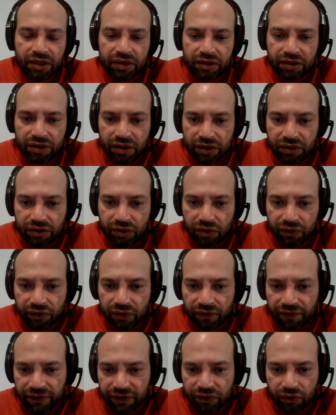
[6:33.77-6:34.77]
The source
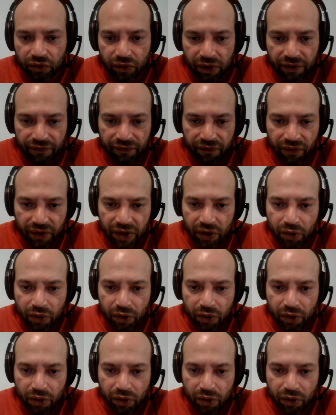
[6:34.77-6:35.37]
of storage for a